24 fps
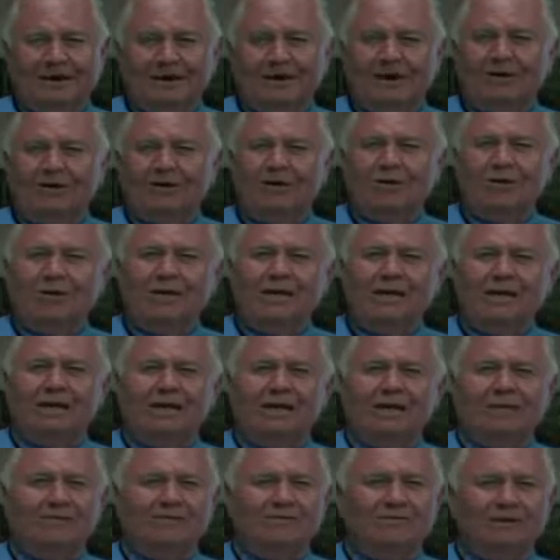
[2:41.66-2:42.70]
All you
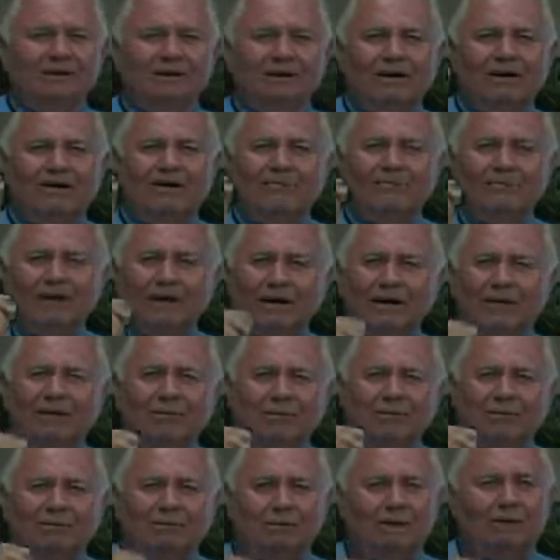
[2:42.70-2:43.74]
need is a very
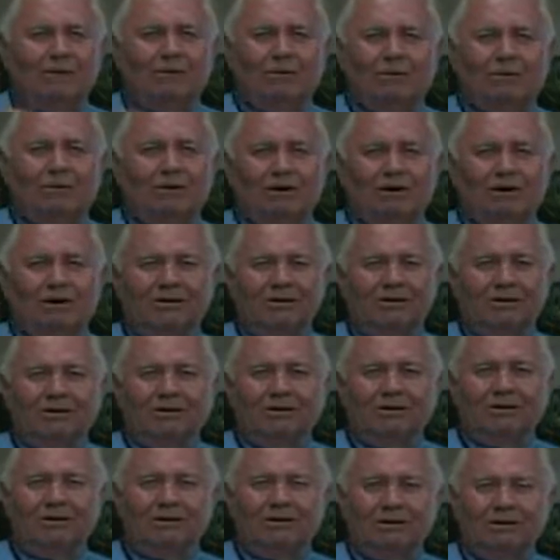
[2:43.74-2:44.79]
minute amount of water,
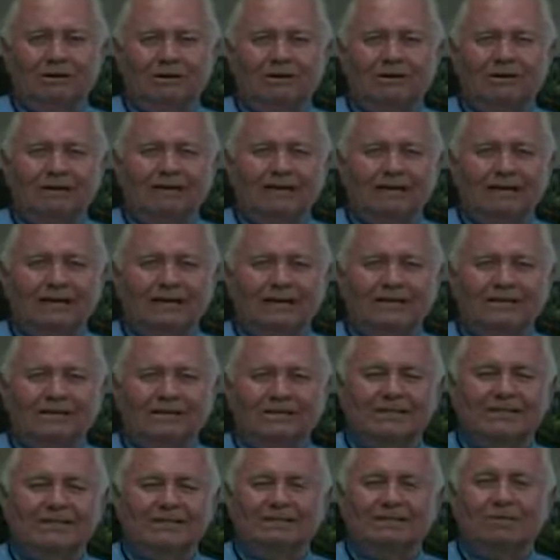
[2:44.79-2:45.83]
and you literally can
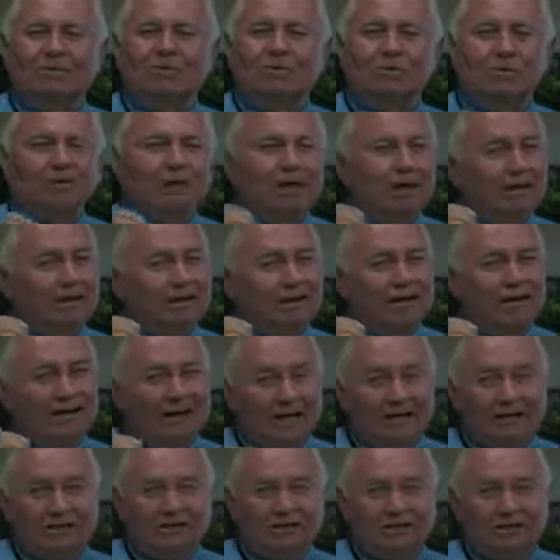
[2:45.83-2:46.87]
exist without
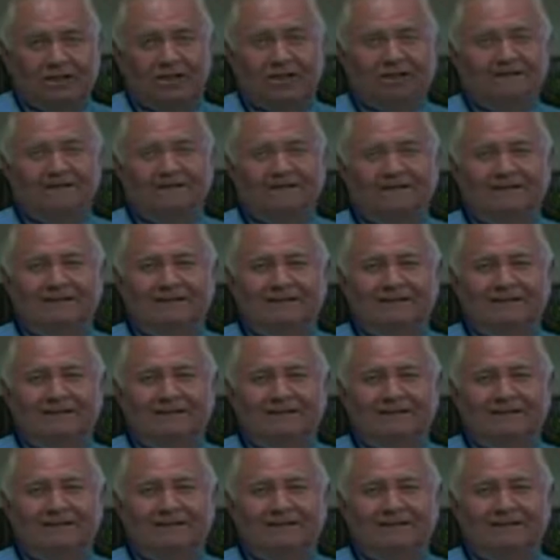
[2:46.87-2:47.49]
aging